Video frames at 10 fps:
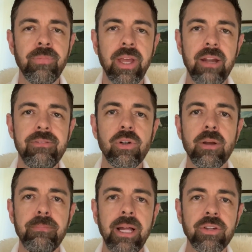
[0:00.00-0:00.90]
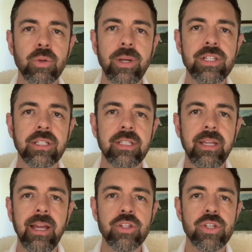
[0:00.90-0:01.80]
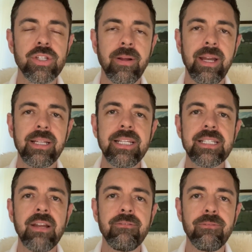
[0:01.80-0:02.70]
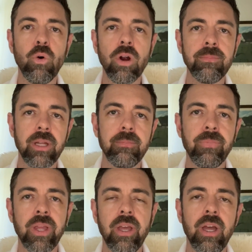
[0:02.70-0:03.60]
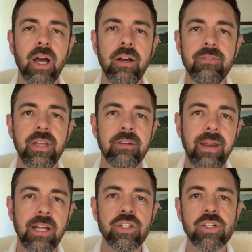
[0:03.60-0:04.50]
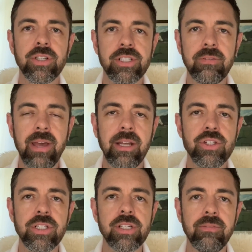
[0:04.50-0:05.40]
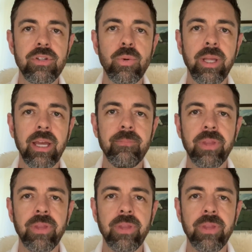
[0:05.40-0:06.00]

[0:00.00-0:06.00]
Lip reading: and I feel compelled to reach out to the agent and at least inform them of the advantages or disadvantages of doing it.